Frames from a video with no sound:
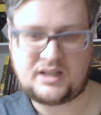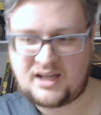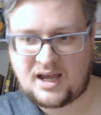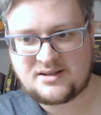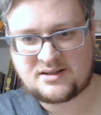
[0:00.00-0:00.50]

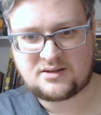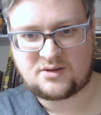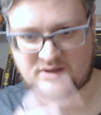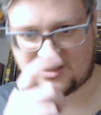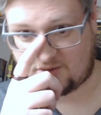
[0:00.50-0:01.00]
He has
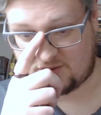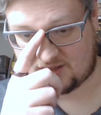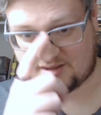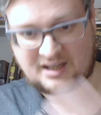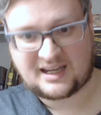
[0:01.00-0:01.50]

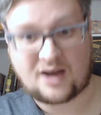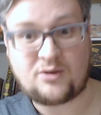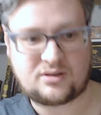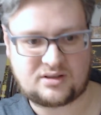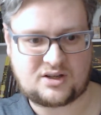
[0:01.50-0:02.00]
those
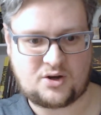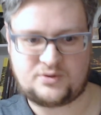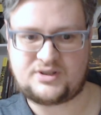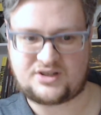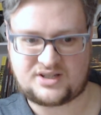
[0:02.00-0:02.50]
account
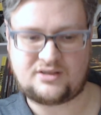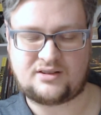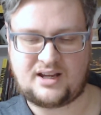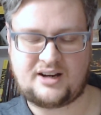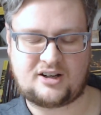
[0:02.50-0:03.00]
codes are
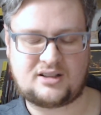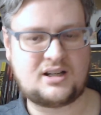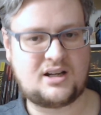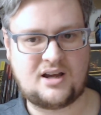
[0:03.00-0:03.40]
still there.